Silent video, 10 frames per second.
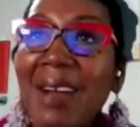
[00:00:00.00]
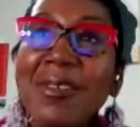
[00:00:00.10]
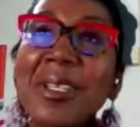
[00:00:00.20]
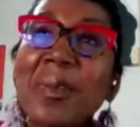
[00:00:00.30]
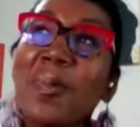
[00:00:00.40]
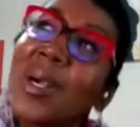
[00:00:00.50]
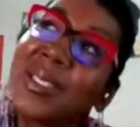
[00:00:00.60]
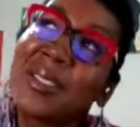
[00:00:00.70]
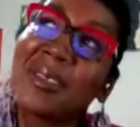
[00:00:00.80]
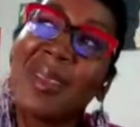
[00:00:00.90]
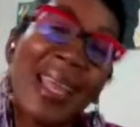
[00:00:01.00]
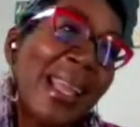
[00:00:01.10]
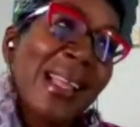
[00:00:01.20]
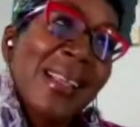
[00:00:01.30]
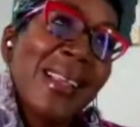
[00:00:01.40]
I really wonder,
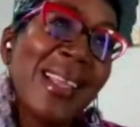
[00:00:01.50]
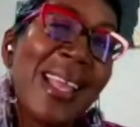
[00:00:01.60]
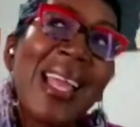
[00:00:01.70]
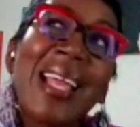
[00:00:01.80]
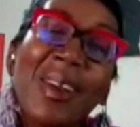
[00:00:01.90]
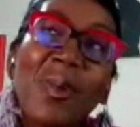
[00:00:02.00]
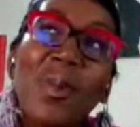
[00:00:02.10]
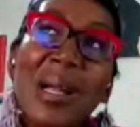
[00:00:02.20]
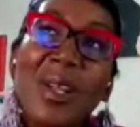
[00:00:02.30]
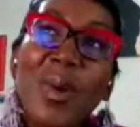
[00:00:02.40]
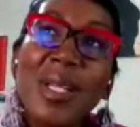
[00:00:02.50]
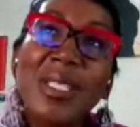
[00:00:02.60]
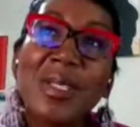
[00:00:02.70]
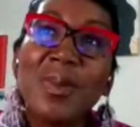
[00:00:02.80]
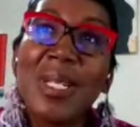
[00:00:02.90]
like, what
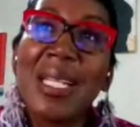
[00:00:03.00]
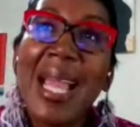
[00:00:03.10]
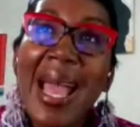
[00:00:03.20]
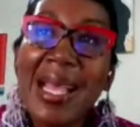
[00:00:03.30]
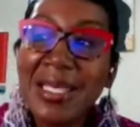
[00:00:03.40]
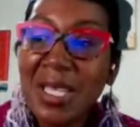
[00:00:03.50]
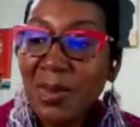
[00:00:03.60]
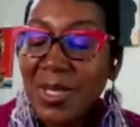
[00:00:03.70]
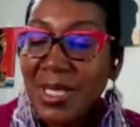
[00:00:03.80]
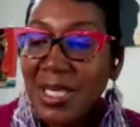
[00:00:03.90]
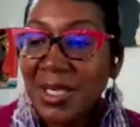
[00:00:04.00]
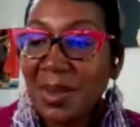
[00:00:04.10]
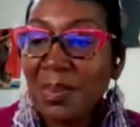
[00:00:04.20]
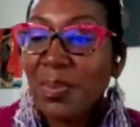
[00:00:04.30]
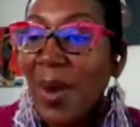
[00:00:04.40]
question would he ask? He was such
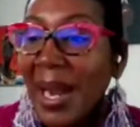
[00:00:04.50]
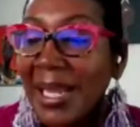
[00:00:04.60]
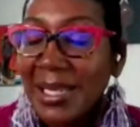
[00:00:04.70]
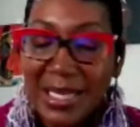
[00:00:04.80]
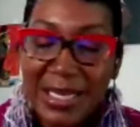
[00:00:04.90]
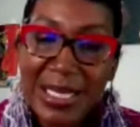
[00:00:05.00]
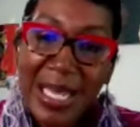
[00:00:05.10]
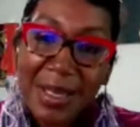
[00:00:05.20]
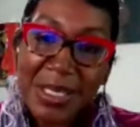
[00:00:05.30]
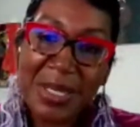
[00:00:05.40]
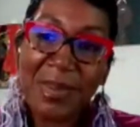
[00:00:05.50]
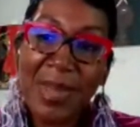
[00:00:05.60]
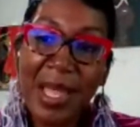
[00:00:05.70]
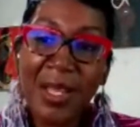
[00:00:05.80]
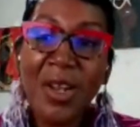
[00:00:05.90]
a bright and intelligent
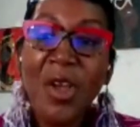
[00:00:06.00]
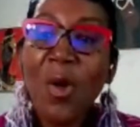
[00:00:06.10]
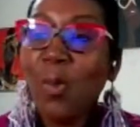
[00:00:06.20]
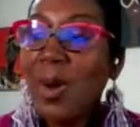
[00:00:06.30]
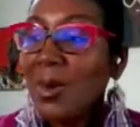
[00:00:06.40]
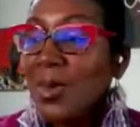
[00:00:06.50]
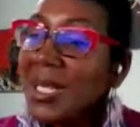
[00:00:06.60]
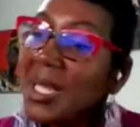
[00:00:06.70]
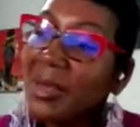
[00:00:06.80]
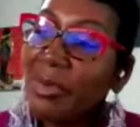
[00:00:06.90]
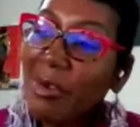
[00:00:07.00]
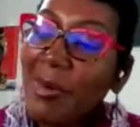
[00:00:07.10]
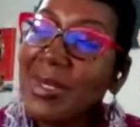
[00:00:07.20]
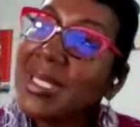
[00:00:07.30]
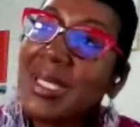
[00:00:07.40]
man. What would he
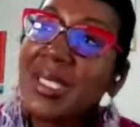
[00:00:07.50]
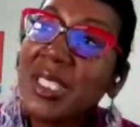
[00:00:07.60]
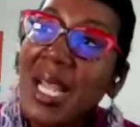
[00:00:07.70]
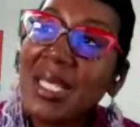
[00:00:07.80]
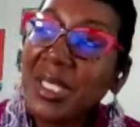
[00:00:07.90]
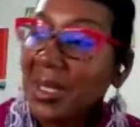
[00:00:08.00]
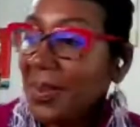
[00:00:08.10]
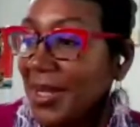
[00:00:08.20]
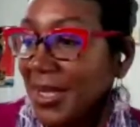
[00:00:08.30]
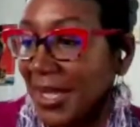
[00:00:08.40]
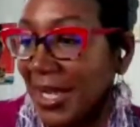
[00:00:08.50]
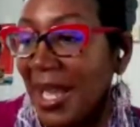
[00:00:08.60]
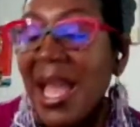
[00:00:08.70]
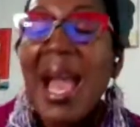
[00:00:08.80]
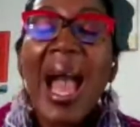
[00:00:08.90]
throw into the Chat
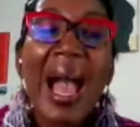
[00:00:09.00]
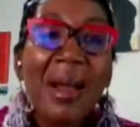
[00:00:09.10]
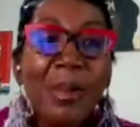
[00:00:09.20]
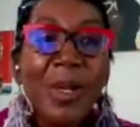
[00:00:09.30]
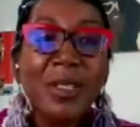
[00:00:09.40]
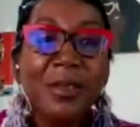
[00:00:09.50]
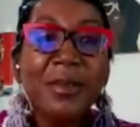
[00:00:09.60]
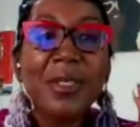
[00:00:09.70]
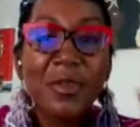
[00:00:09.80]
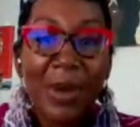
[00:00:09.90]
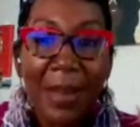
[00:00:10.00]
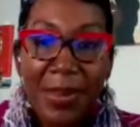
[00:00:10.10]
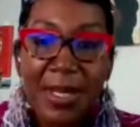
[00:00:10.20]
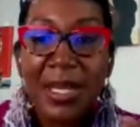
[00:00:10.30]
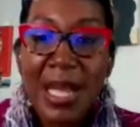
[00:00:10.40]
GPT? I want you to drop
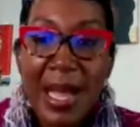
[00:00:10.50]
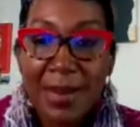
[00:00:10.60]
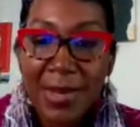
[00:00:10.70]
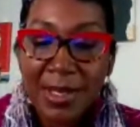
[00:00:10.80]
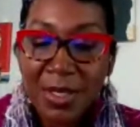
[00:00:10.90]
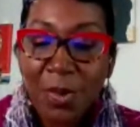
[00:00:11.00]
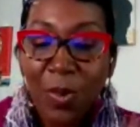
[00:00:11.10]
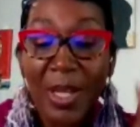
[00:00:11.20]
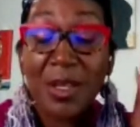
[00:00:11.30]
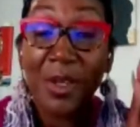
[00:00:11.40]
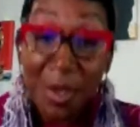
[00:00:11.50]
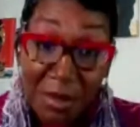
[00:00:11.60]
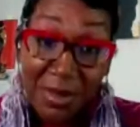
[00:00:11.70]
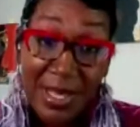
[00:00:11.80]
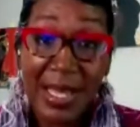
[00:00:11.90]
in the comments what
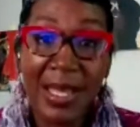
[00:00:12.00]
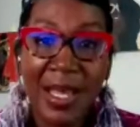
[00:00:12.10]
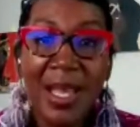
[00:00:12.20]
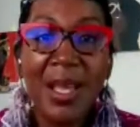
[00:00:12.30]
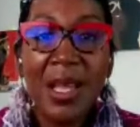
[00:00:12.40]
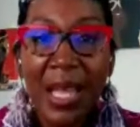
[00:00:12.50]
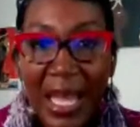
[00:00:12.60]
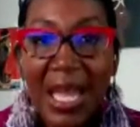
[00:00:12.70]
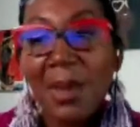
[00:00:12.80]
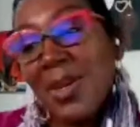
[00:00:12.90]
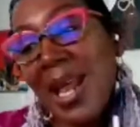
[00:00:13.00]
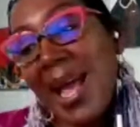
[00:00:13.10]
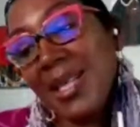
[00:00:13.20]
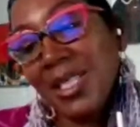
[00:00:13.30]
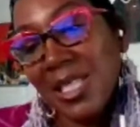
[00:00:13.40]
you think he would
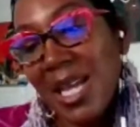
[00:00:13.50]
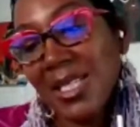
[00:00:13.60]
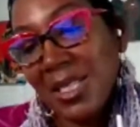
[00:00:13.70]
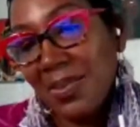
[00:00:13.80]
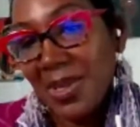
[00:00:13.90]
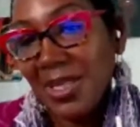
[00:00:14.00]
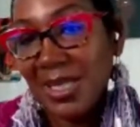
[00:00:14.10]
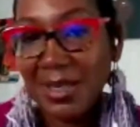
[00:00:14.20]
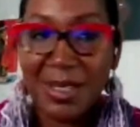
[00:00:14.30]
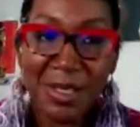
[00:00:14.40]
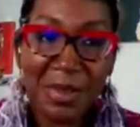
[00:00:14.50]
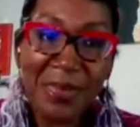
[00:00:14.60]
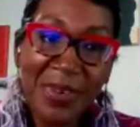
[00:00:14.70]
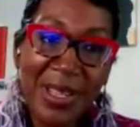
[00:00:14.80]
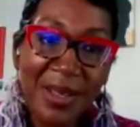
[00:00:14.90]
ask Chat GPT to do
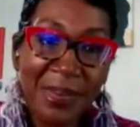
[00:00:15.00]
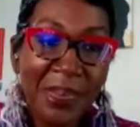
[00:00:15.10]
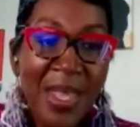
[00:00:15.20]
for him.